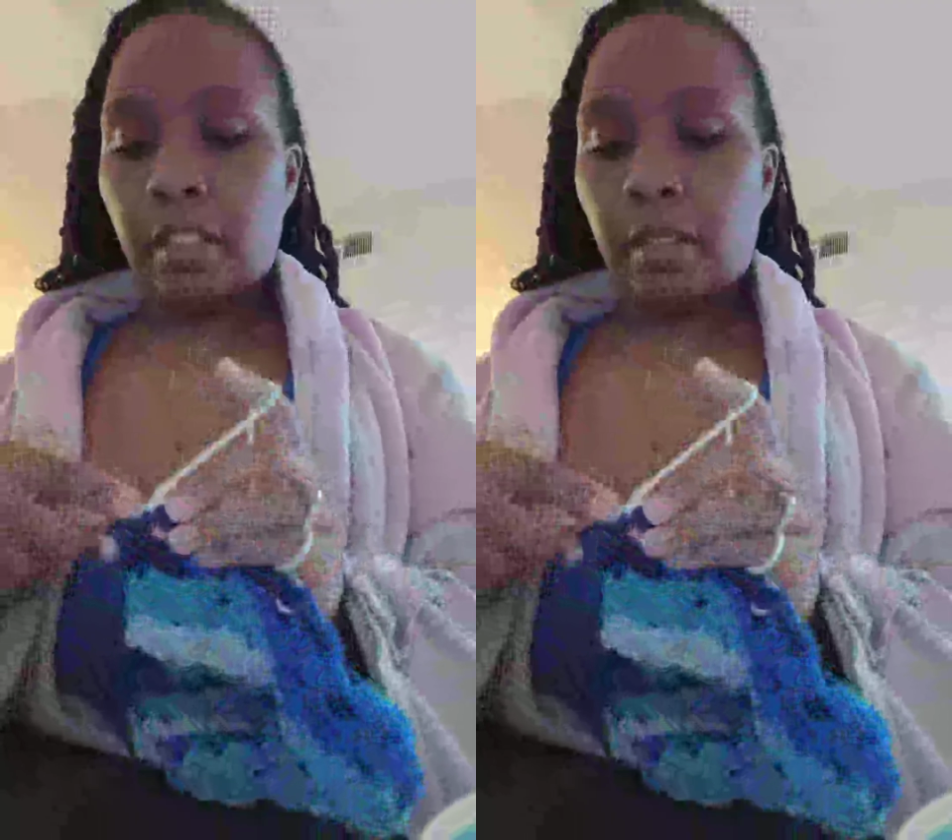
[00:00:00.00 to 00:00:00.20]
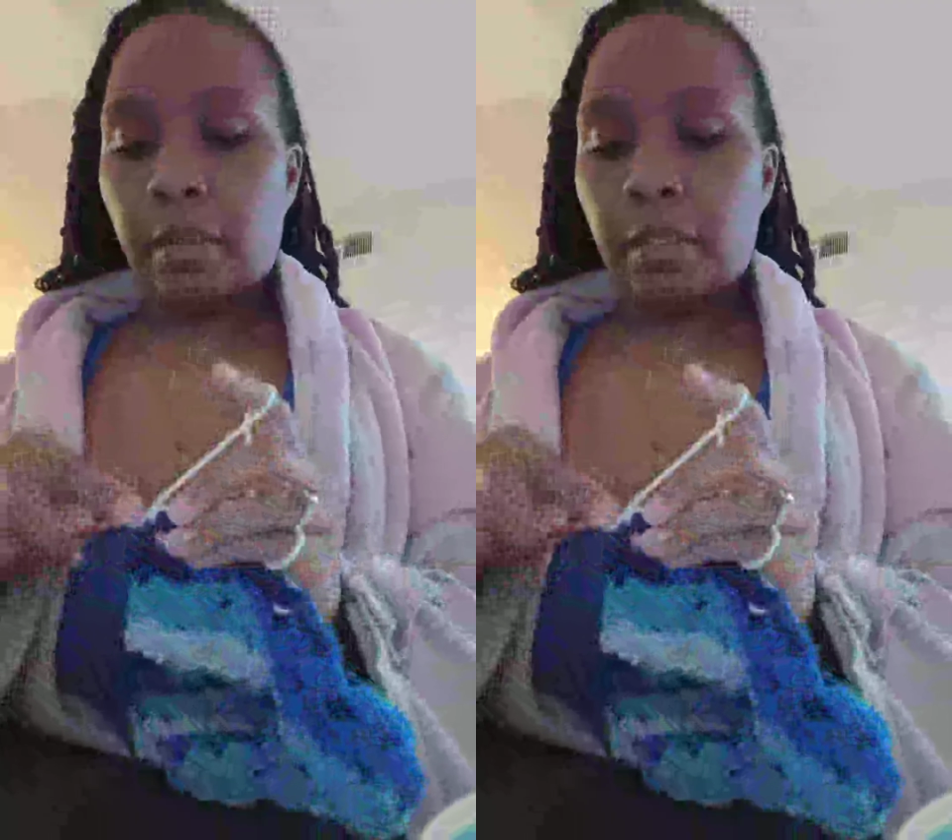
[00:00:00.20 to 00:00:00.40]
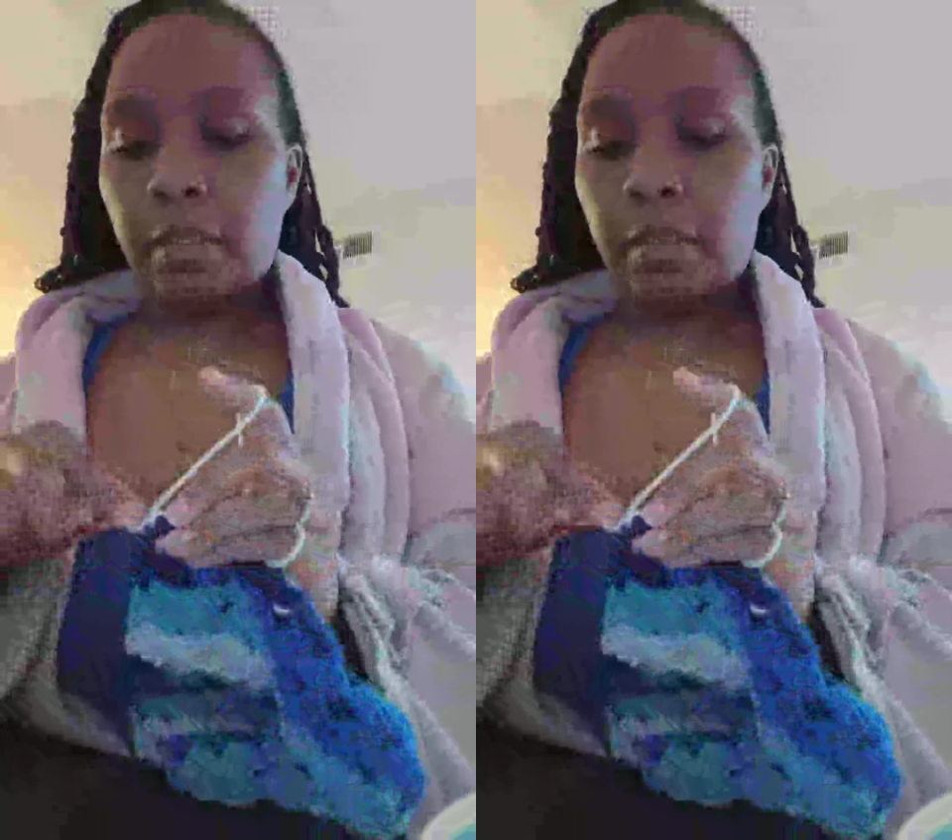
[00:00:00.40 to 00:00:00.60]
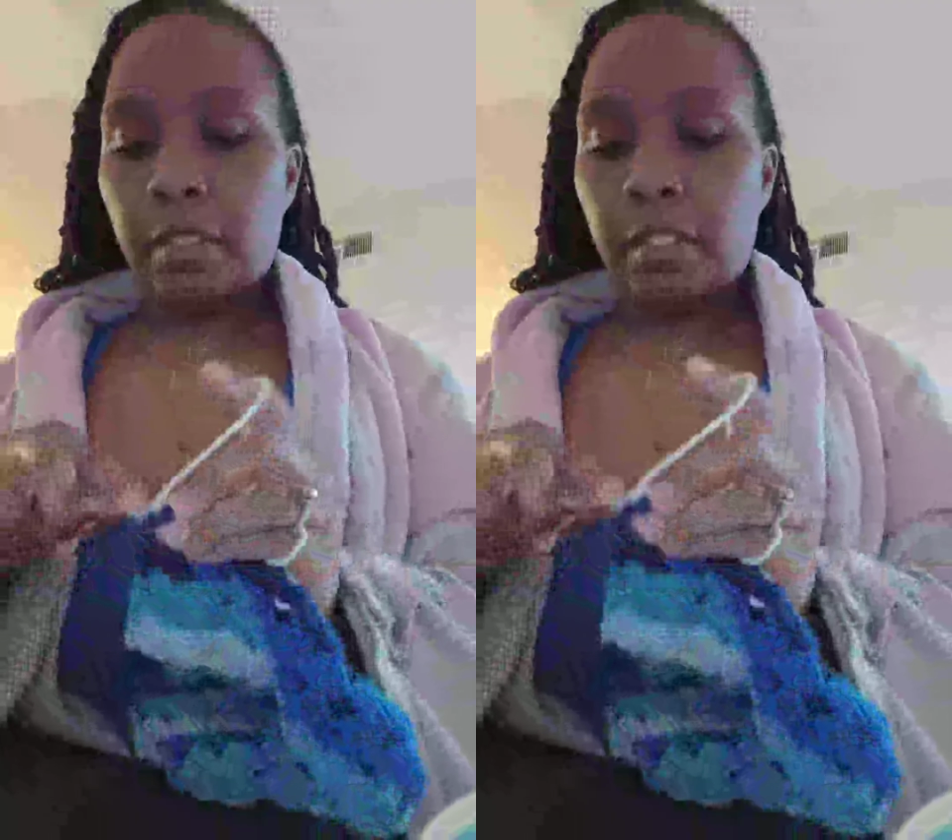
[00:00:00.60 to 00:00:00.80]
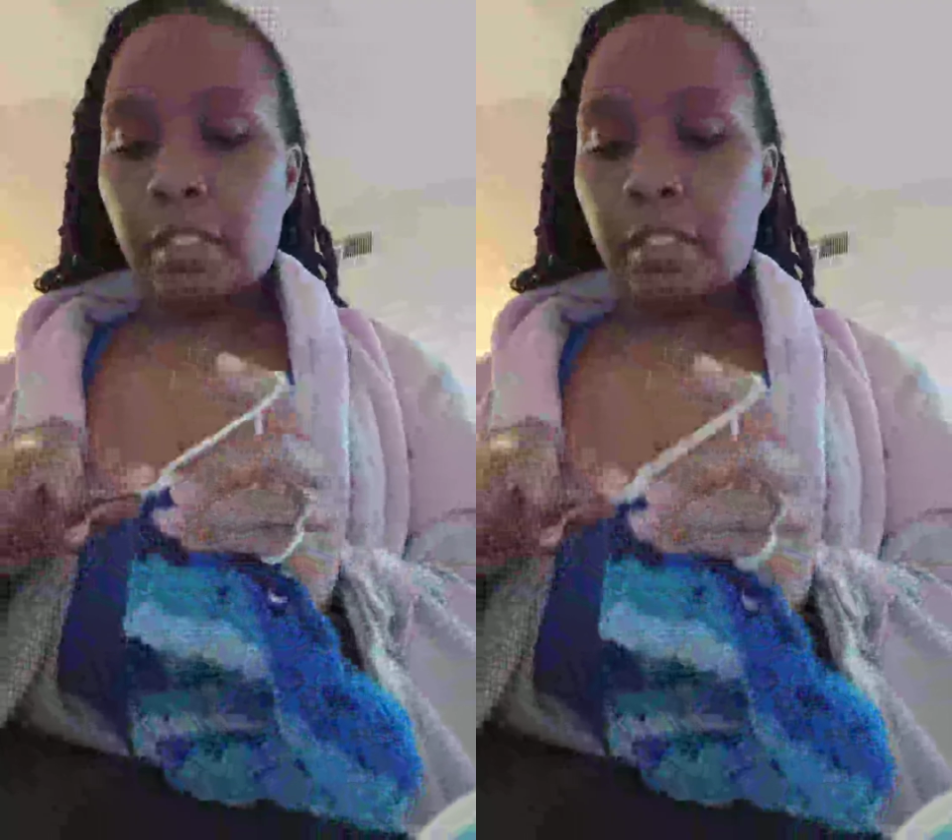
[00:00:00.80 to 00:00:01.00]
not the first
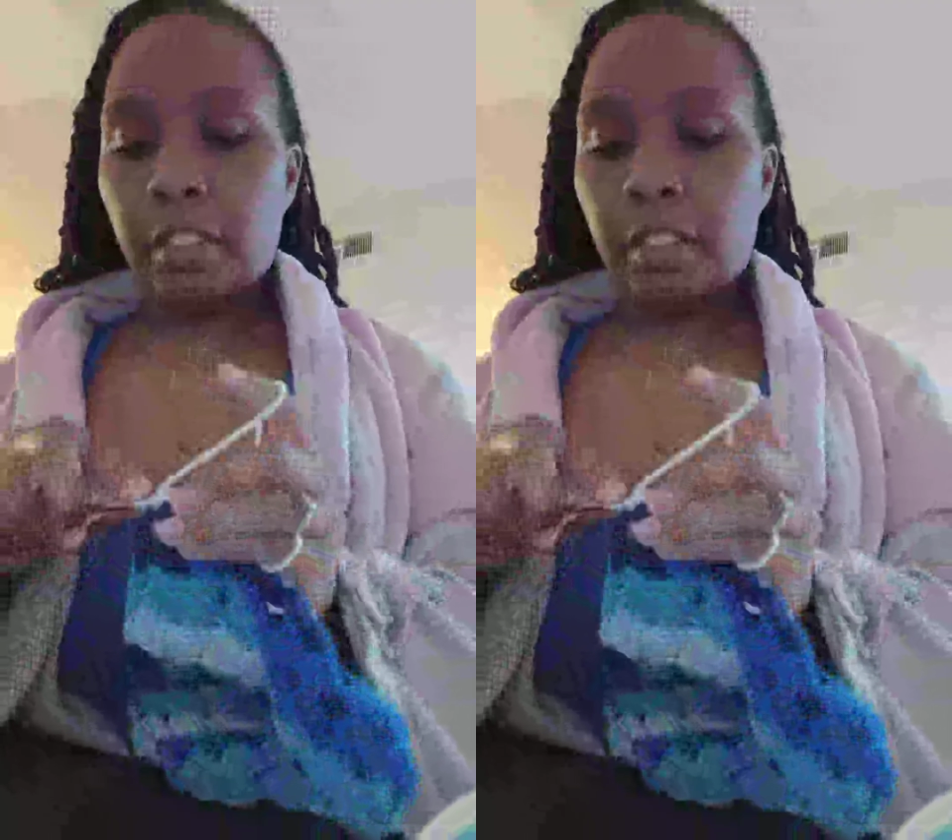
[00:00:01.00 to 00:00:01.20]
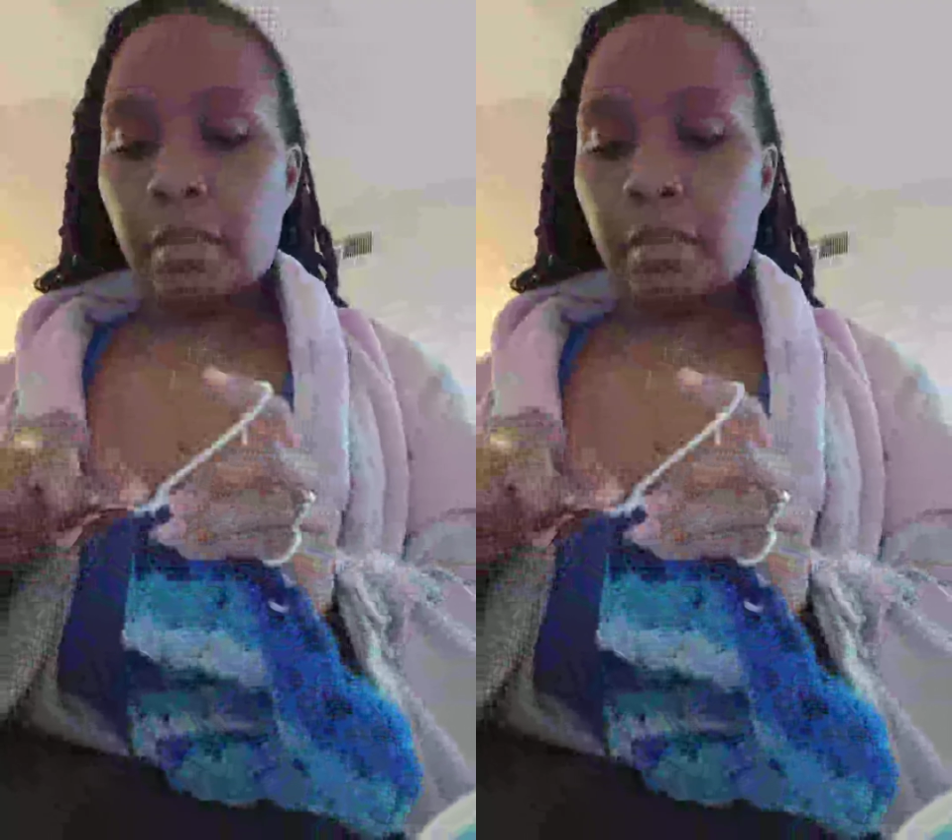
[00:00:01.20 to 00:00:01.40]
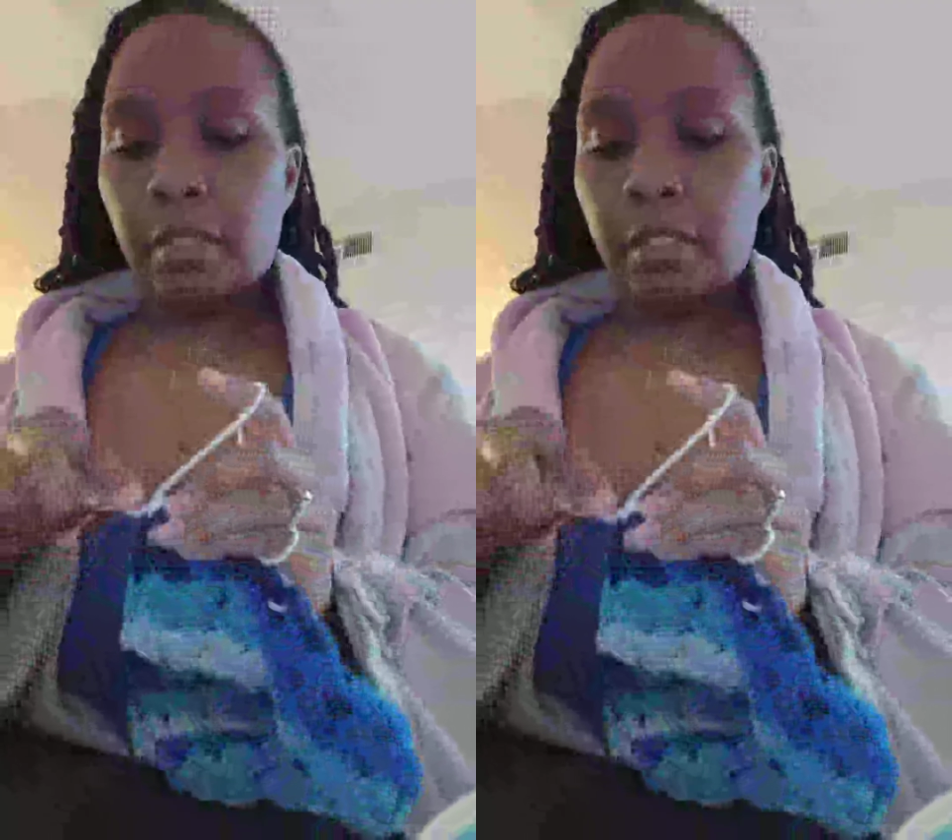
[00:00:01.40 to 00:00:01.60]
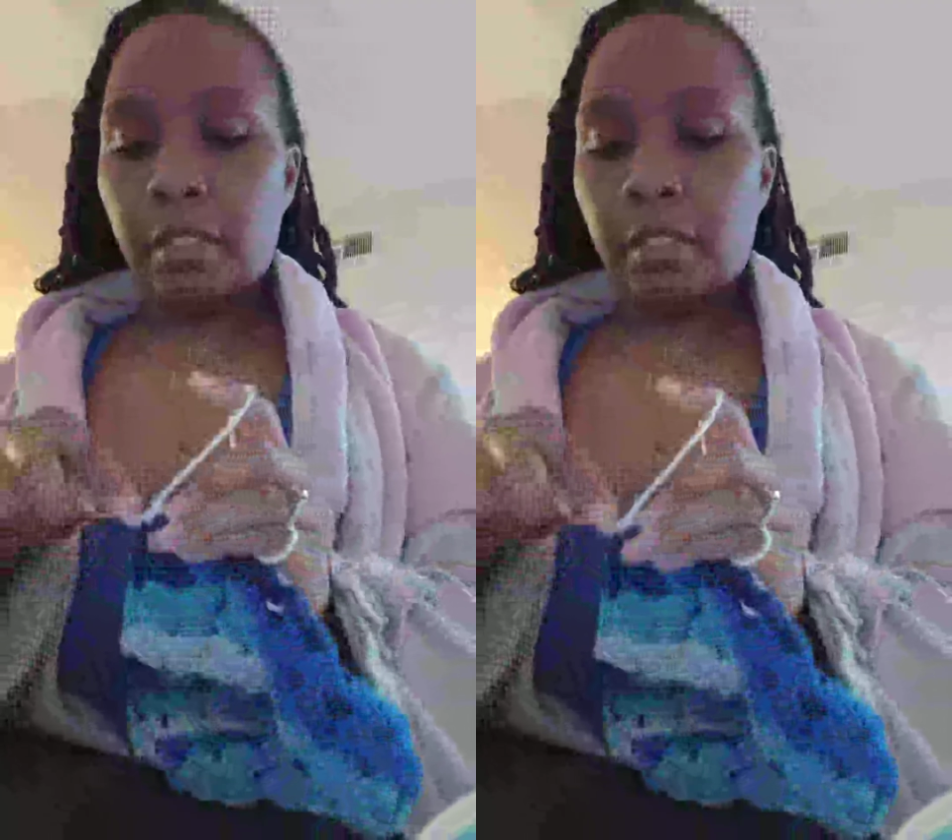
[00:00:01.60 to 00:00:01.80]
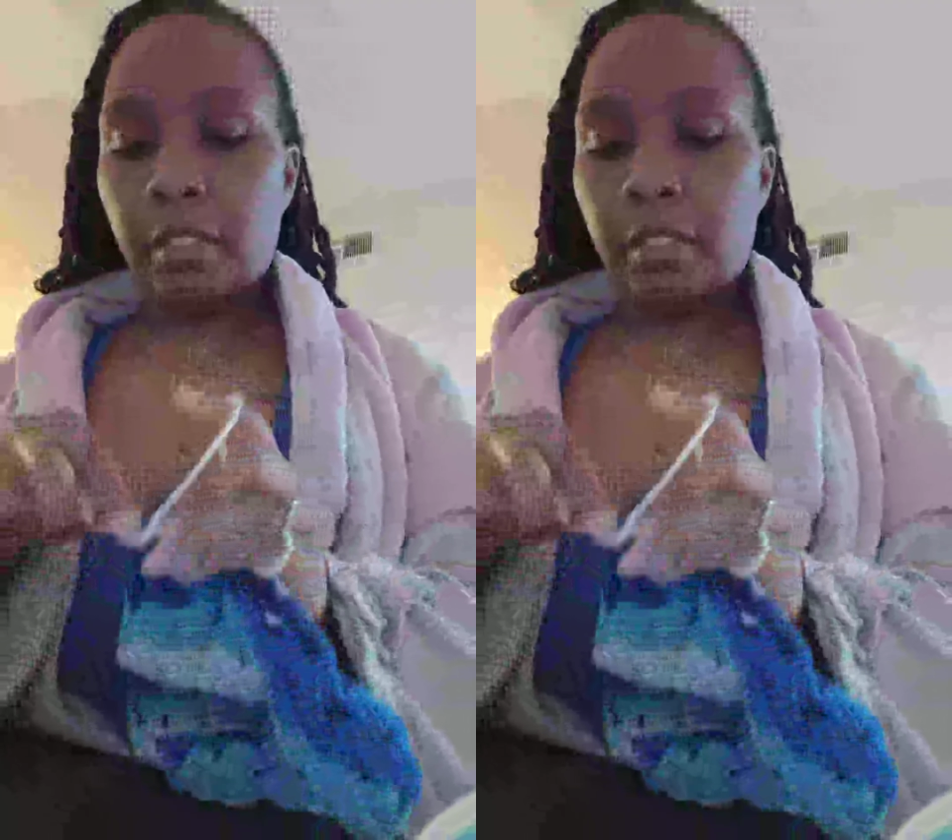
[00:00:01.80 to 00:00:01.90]
one, because I chained one.